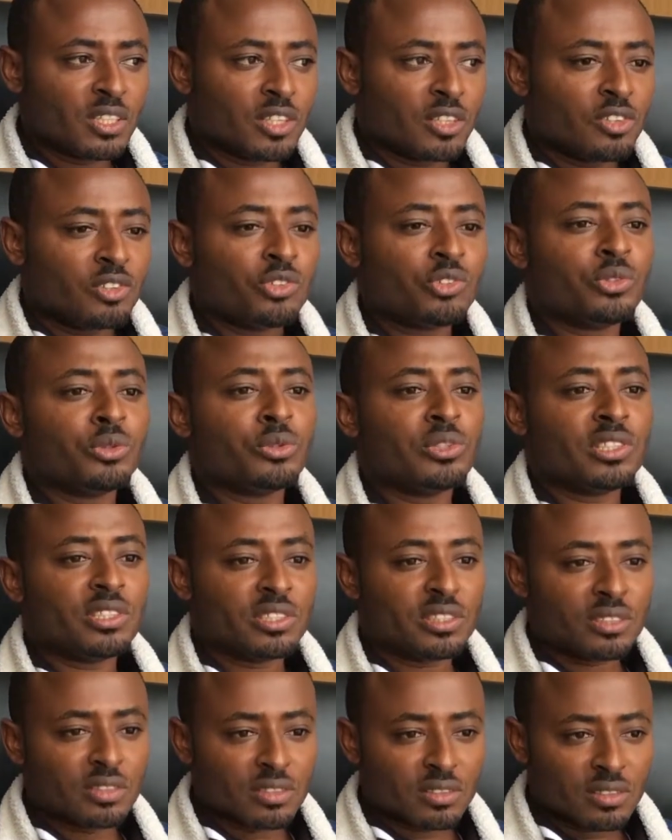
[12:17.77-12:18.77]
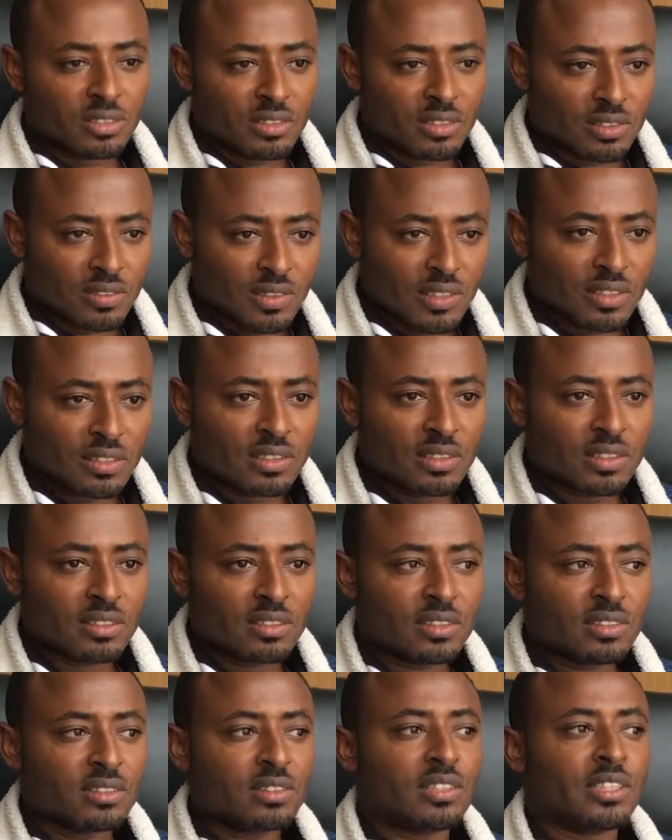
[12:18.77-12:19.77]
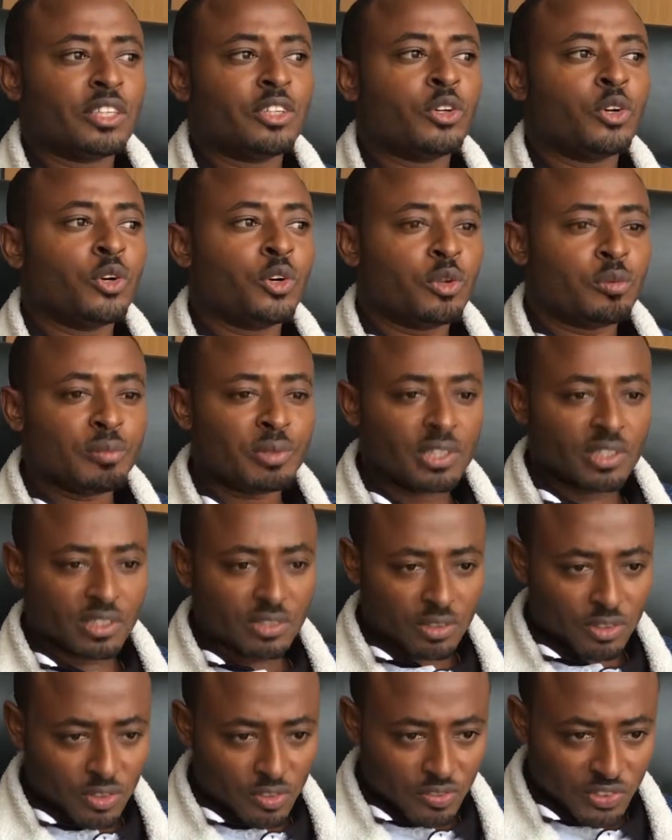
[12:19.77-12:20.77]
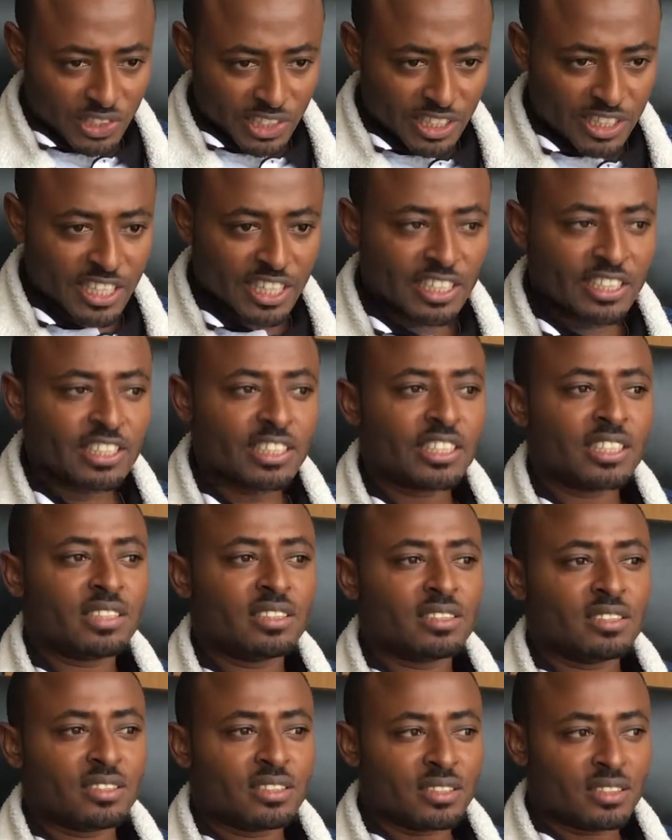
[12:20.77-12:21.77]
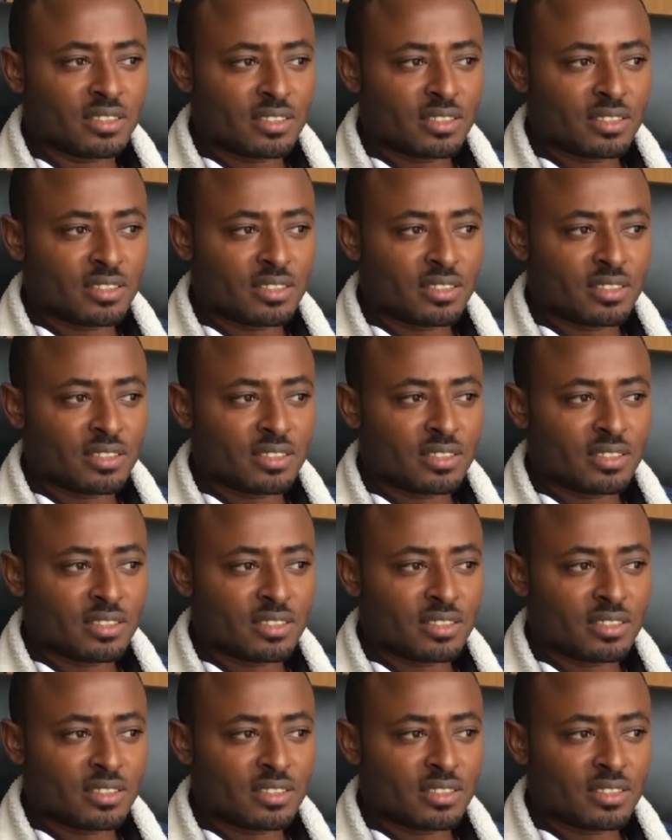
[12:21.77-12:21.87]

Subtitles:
suit the economy of Kigali and